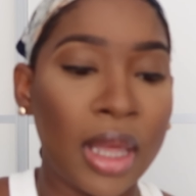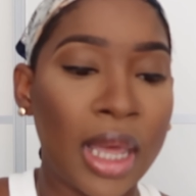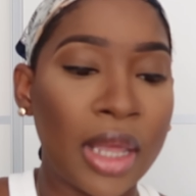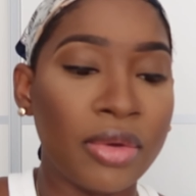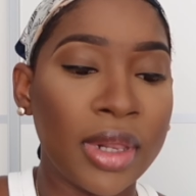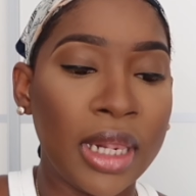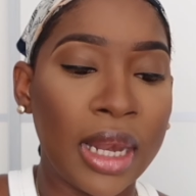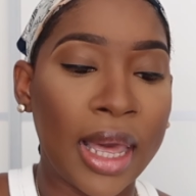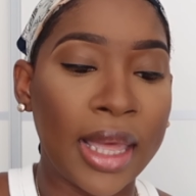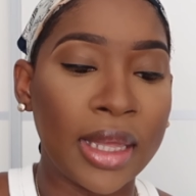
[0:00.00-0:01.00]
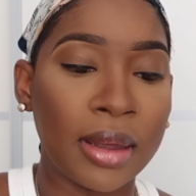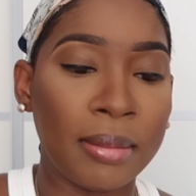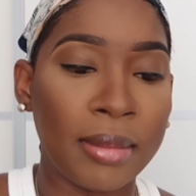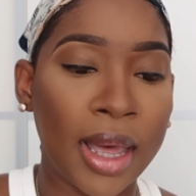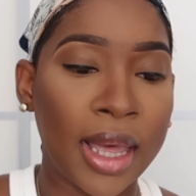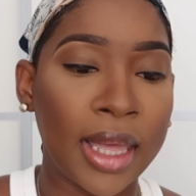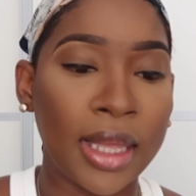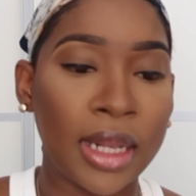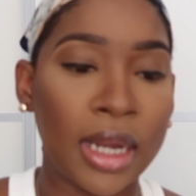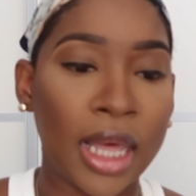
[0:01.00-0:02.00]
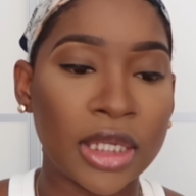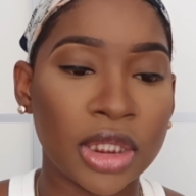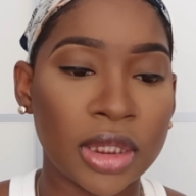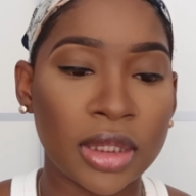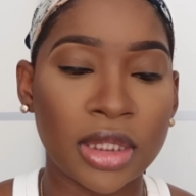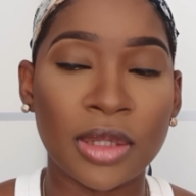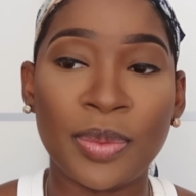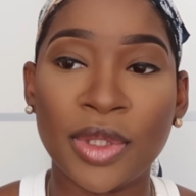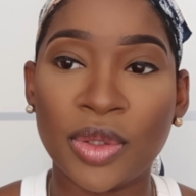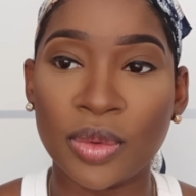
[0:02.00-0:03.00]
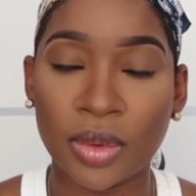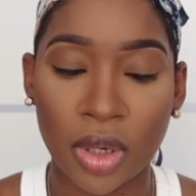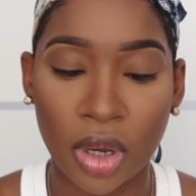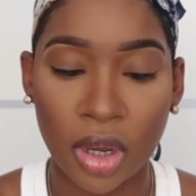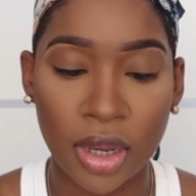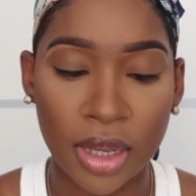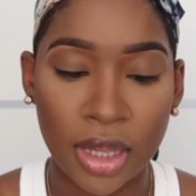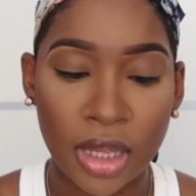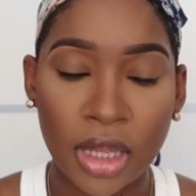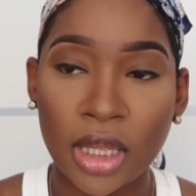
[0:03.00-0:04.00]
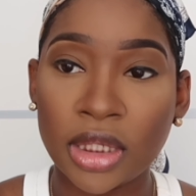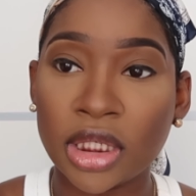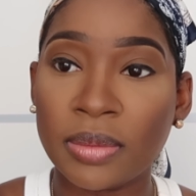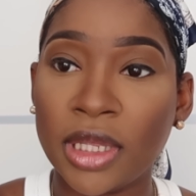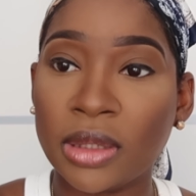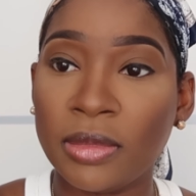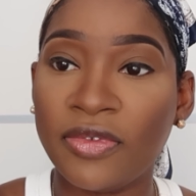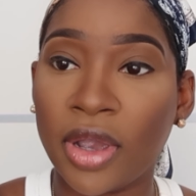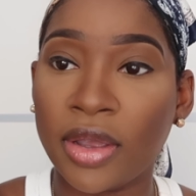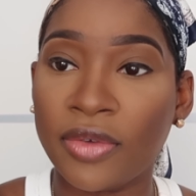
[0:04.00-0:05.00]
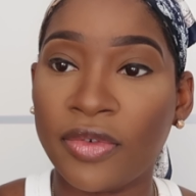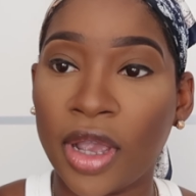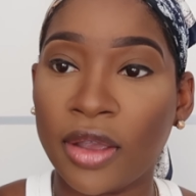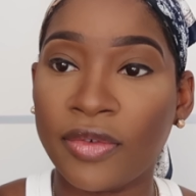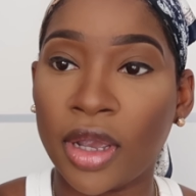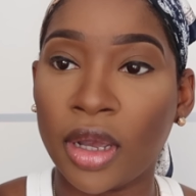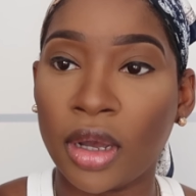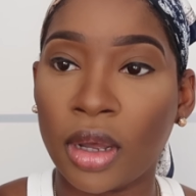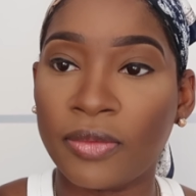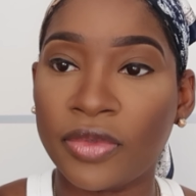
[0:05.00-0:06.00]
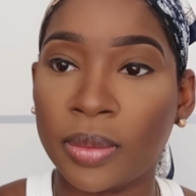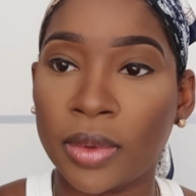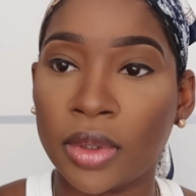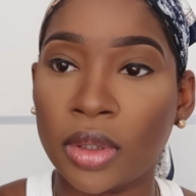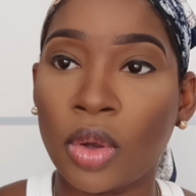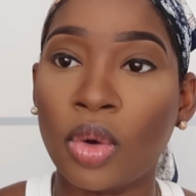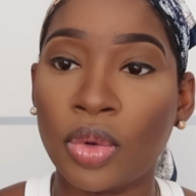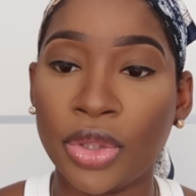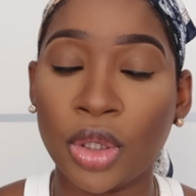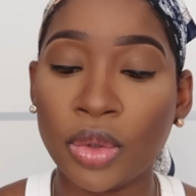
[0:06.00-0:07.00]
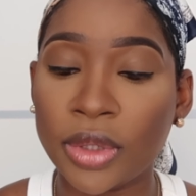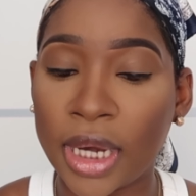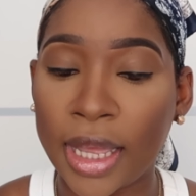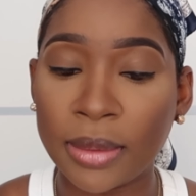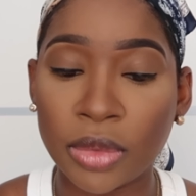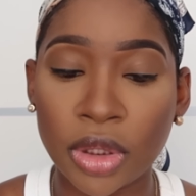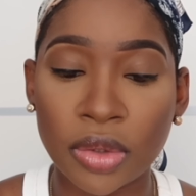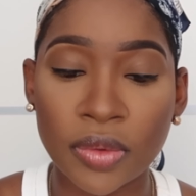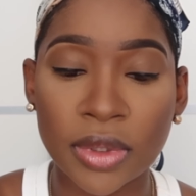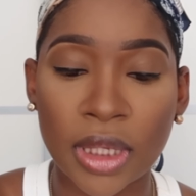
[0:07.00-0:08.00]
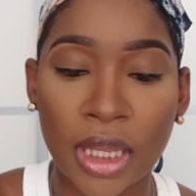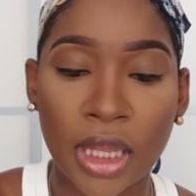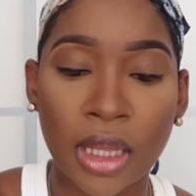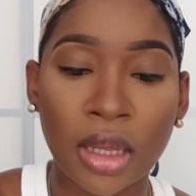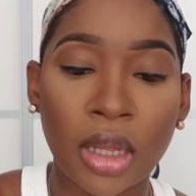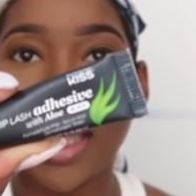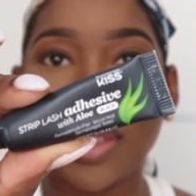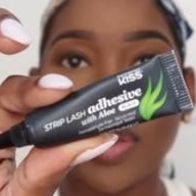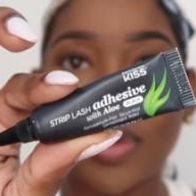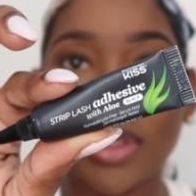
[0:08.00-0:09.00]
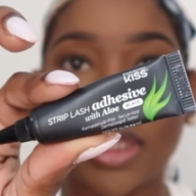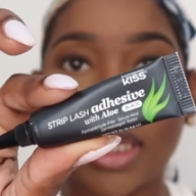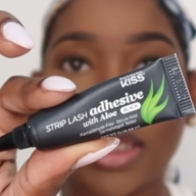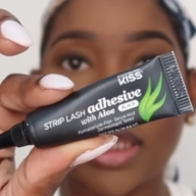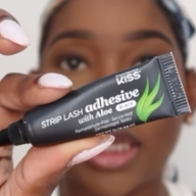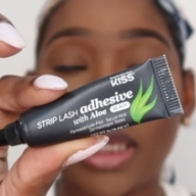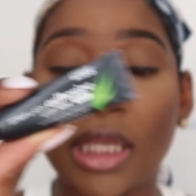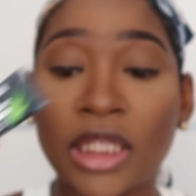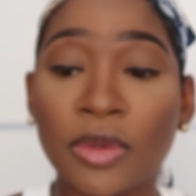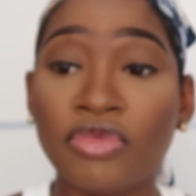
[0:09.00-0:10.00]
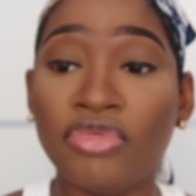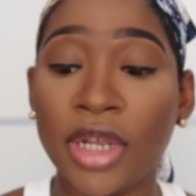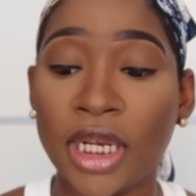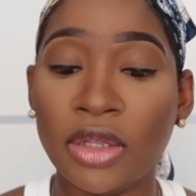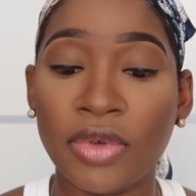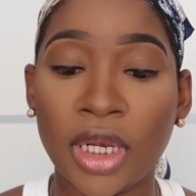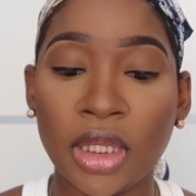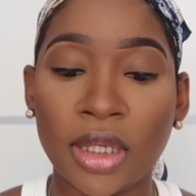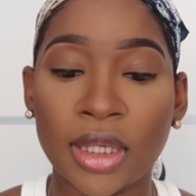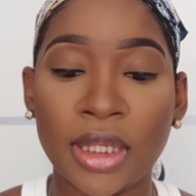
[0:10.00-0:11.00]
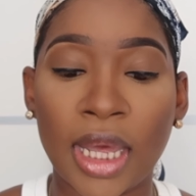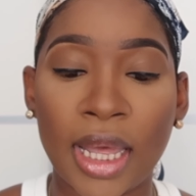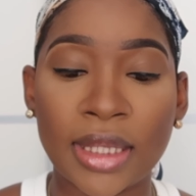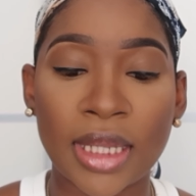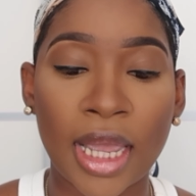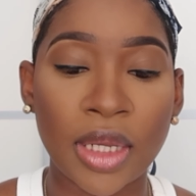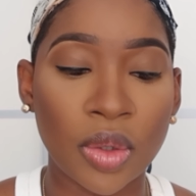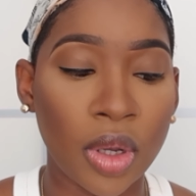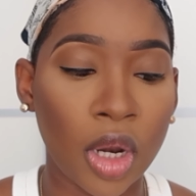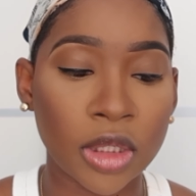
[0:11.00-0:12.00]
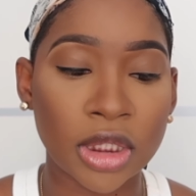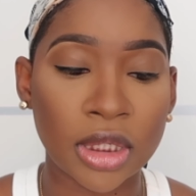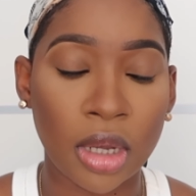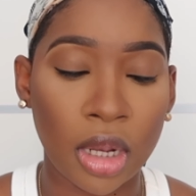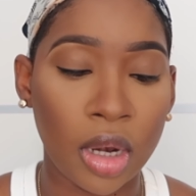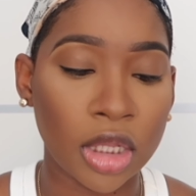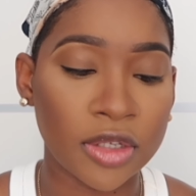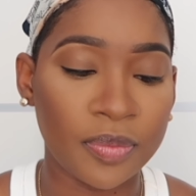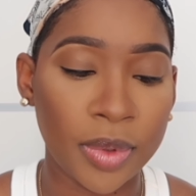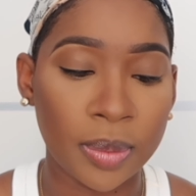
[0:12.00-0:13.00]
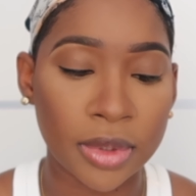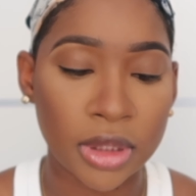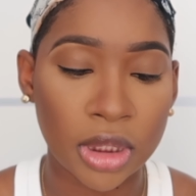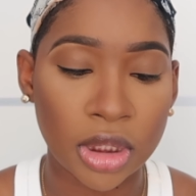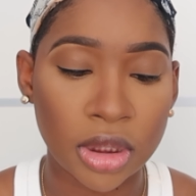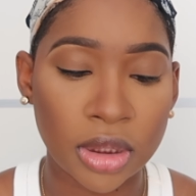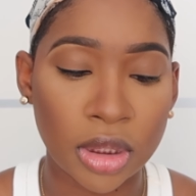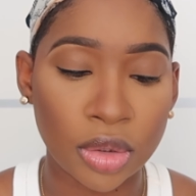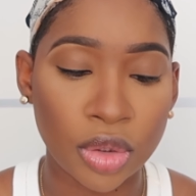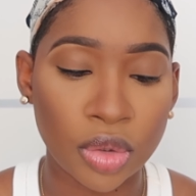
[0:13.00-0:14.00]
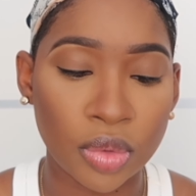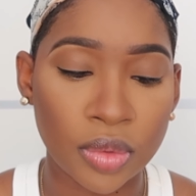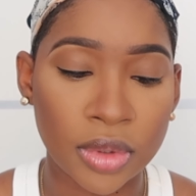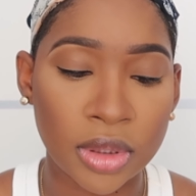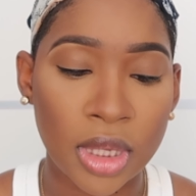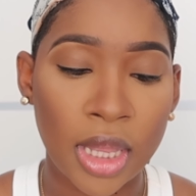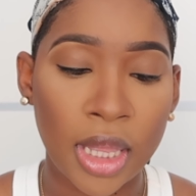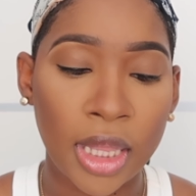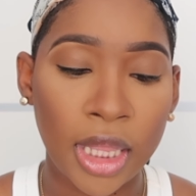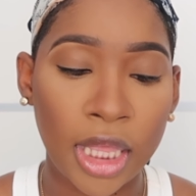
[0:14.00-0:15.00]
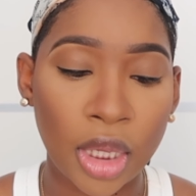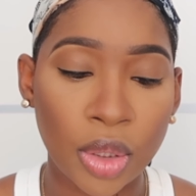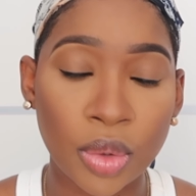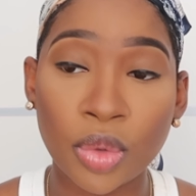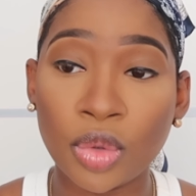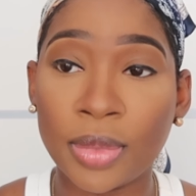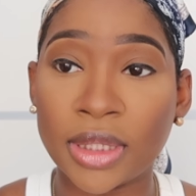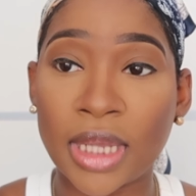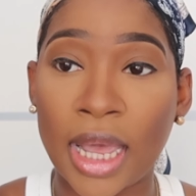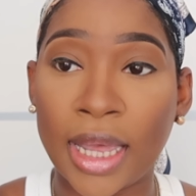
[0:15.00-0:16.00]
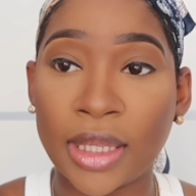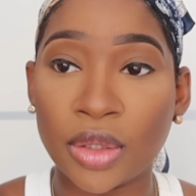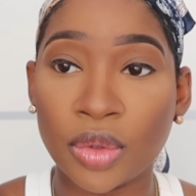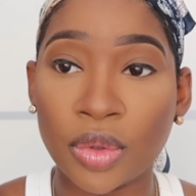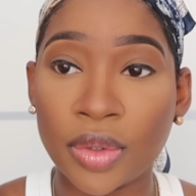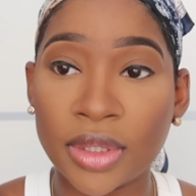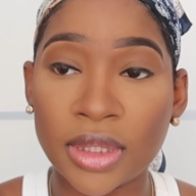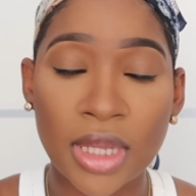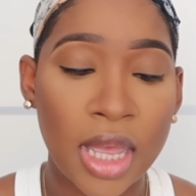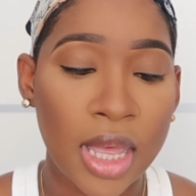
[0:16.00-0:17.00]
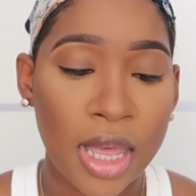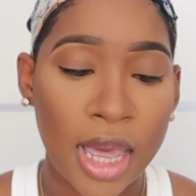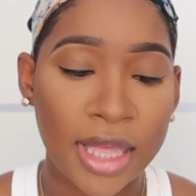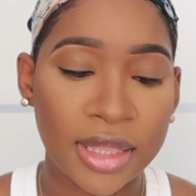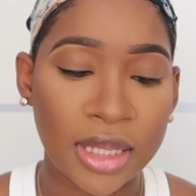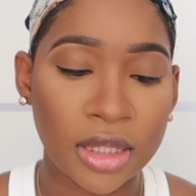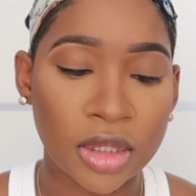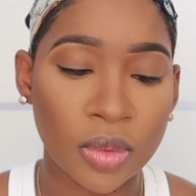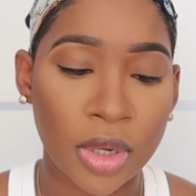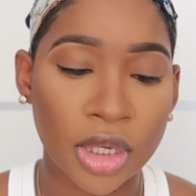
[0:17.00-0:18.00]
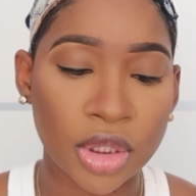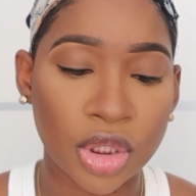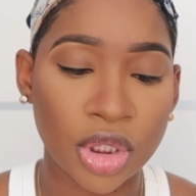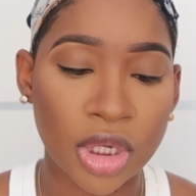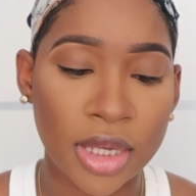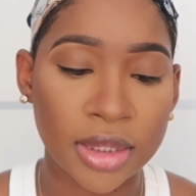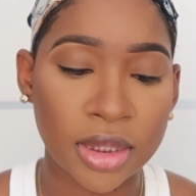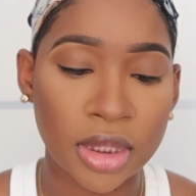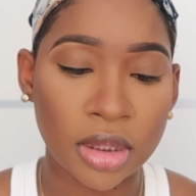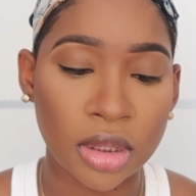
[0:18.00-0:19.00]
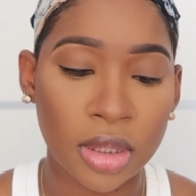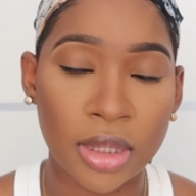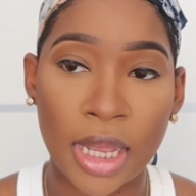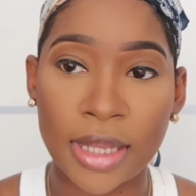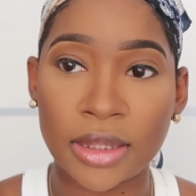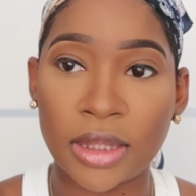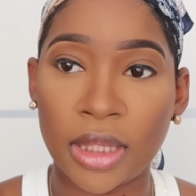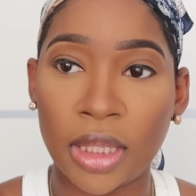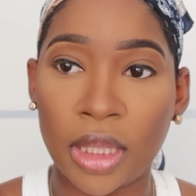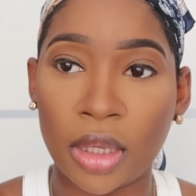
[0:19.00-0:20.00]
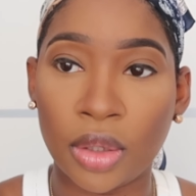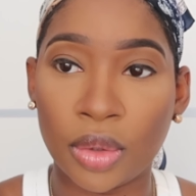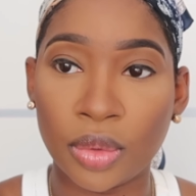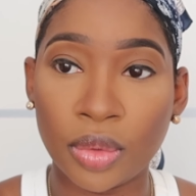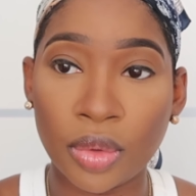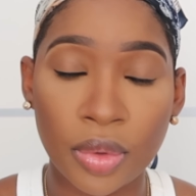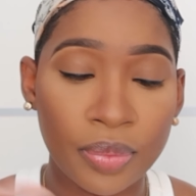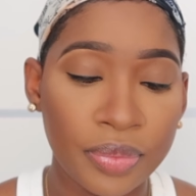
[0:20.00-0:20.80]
I really like my lashes to be too long. It just makes me very, very, very uncomfortable. Oh, the glue that I'm using, I use this. It is really, really good, guys. Like, I know a lot of people say they still use hair glue, but I don't. I think this works just as good as the hair glue.